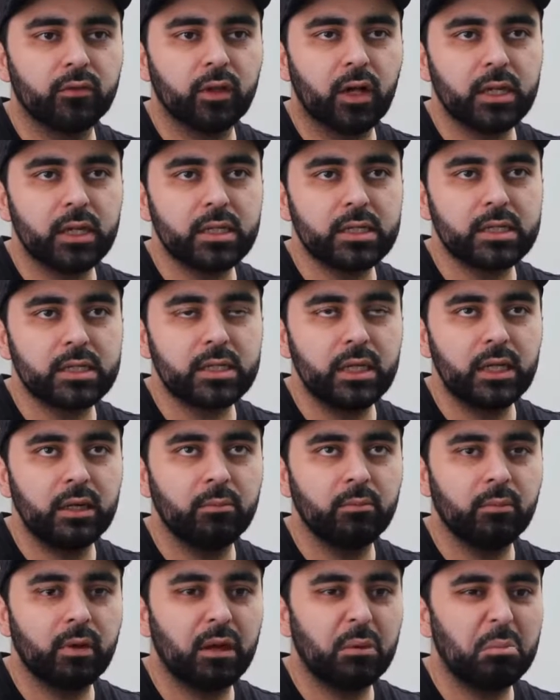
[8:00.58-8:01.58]
of that
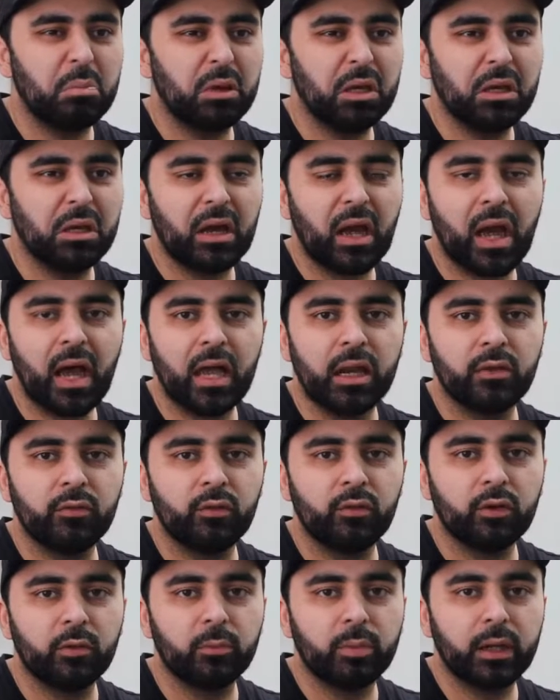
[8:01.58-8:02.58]
team, maybe a
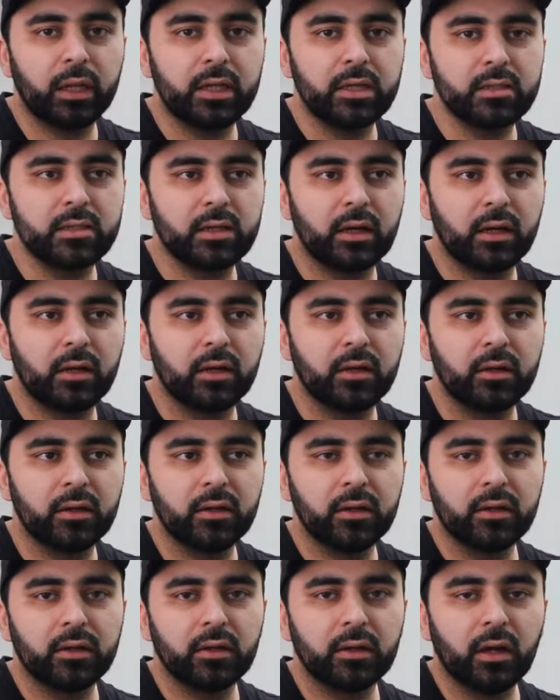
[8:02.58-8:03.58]
handful of players that
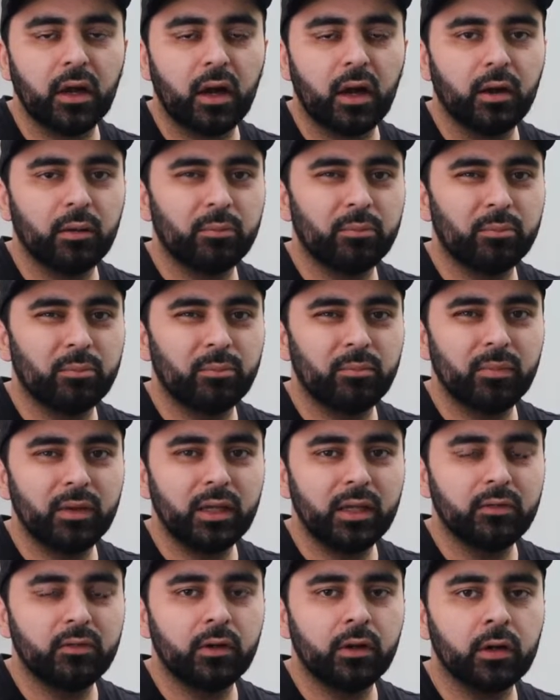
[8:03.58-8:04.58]
are
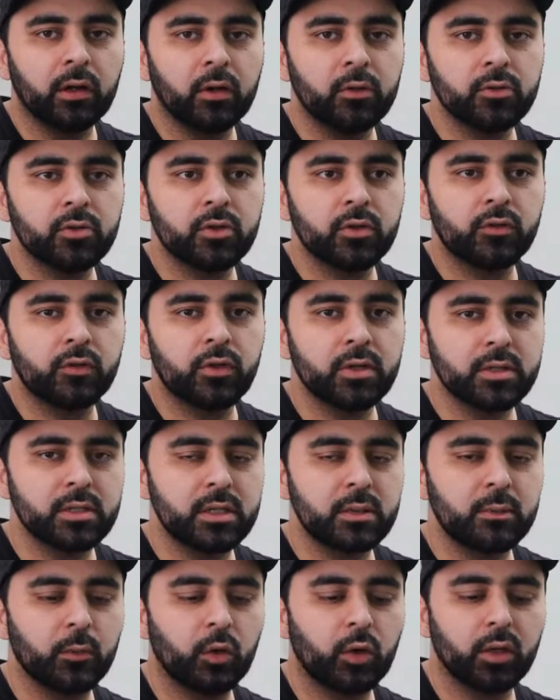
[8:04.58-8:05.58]
even close to
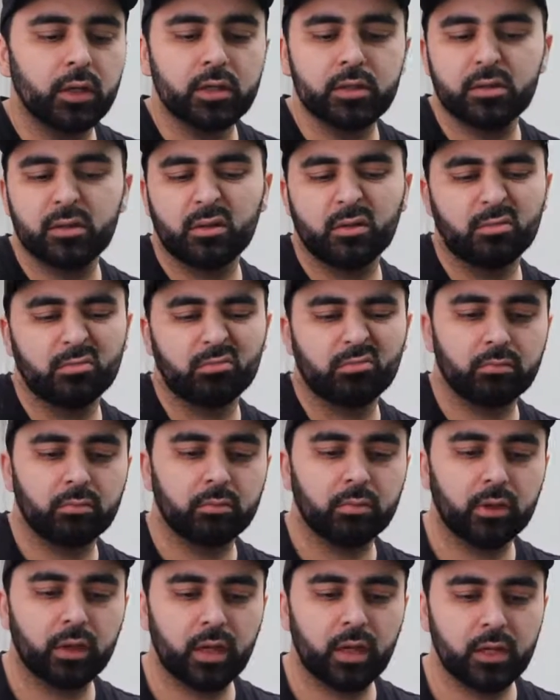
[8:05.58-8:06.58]
first team quality. So
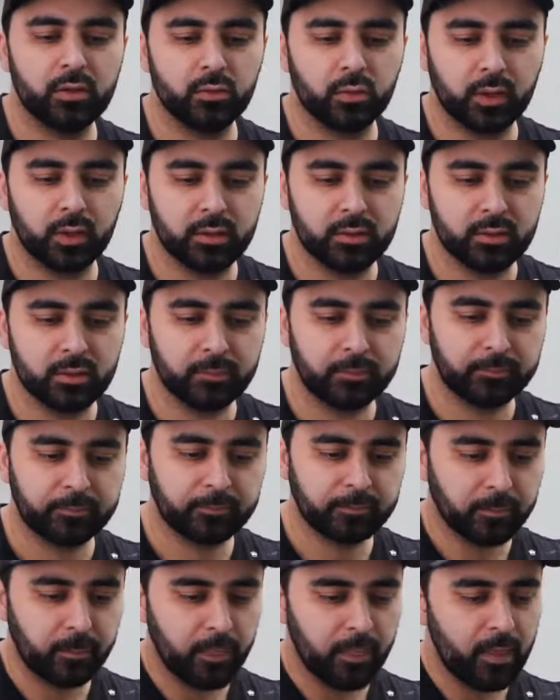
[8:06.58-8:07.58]
it is what it is.
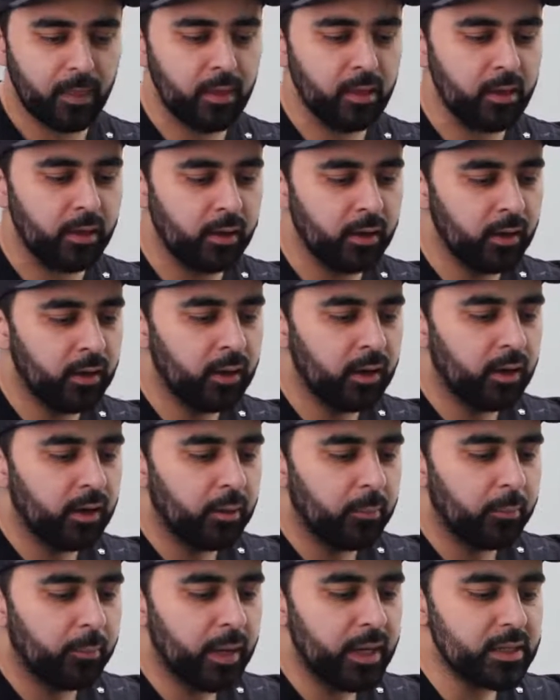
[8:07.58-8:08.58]

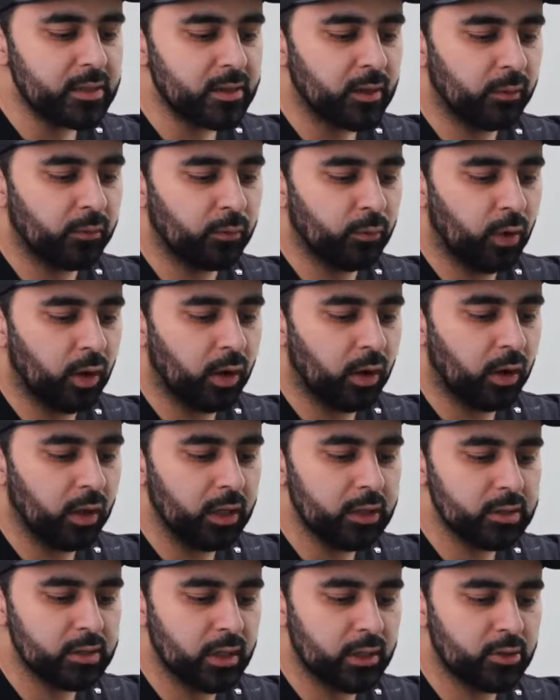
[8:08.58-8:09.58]
Based on what
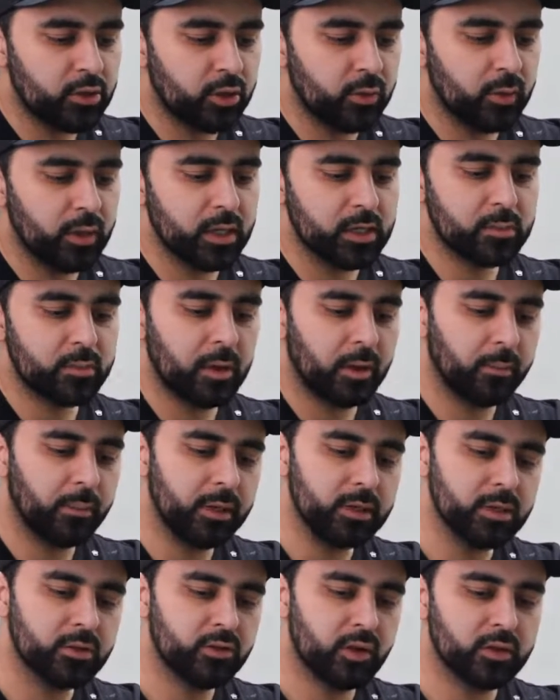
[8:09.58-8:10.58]
Ole said, should we expect
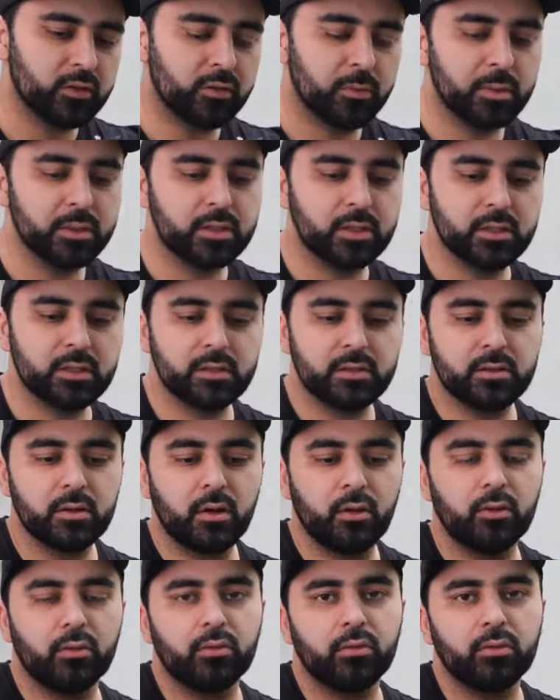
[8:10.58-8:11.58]
major transfer business?
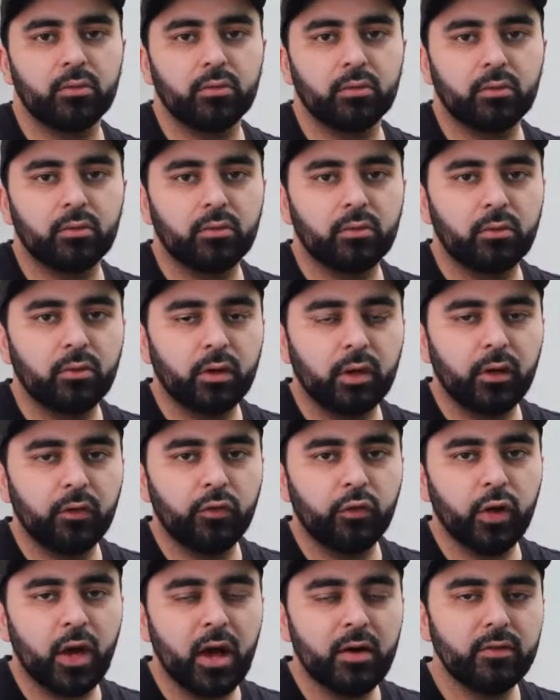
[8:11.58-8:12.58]
So
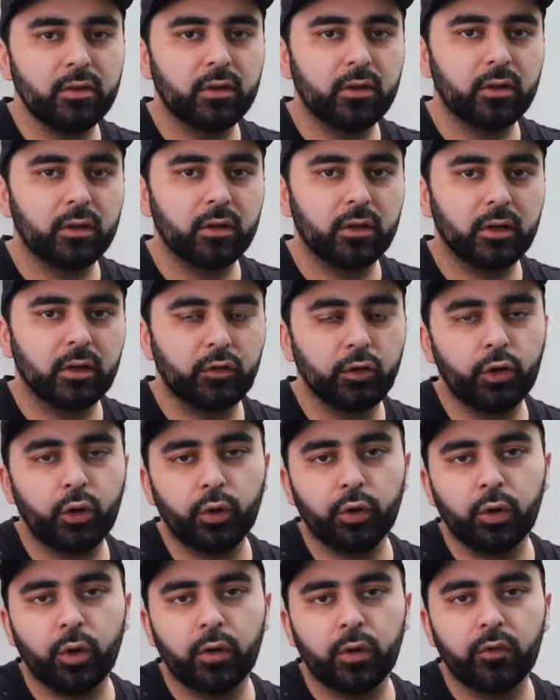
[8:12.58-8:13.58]
if you
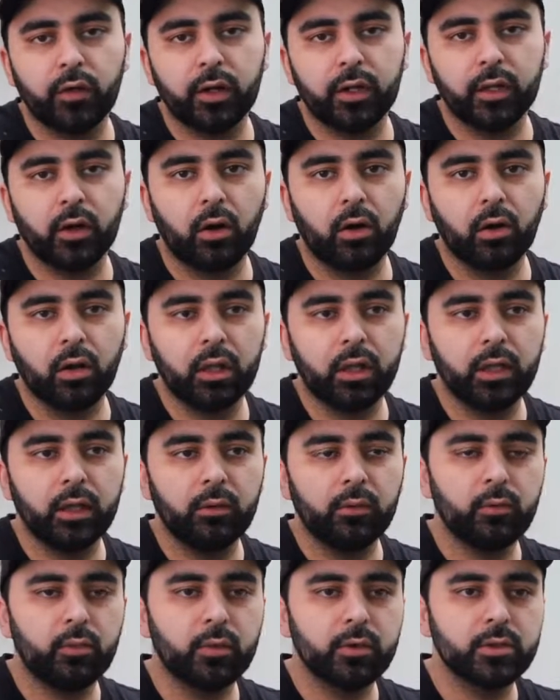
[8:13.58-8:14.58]
don't know already,
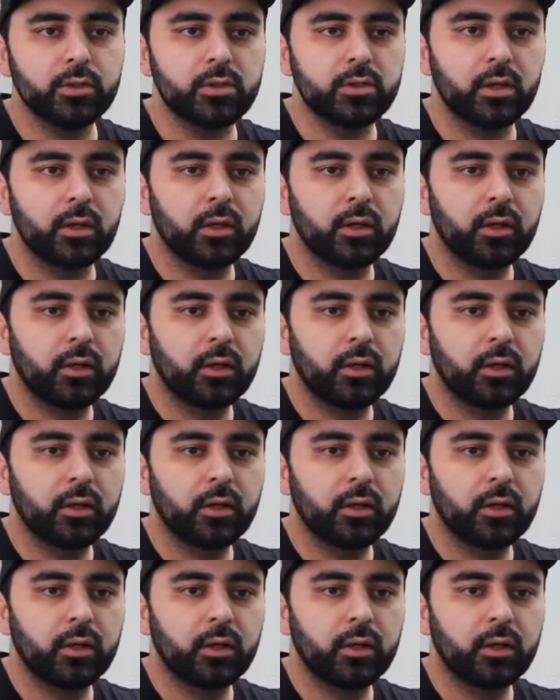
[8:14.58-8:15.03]
Ole was